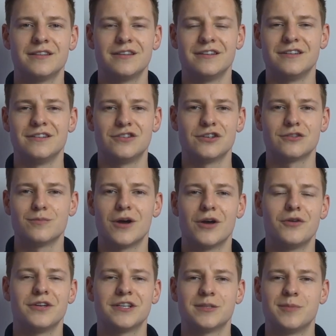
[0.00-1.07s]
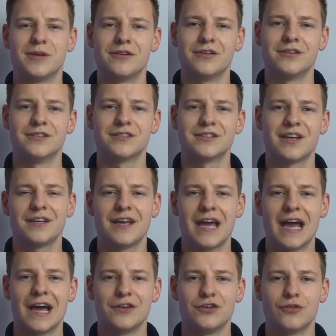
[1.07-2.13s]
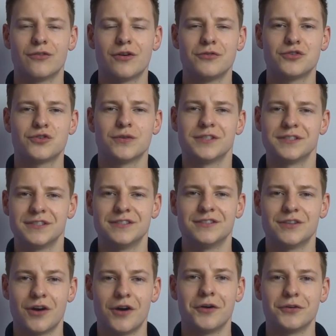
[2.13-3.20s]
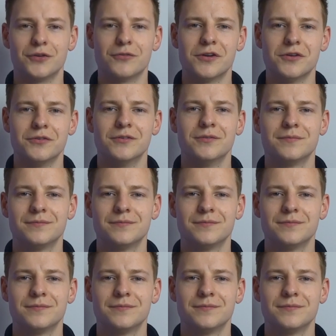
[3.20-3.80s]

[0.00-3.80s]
this is just my own experience and your own choices are your own.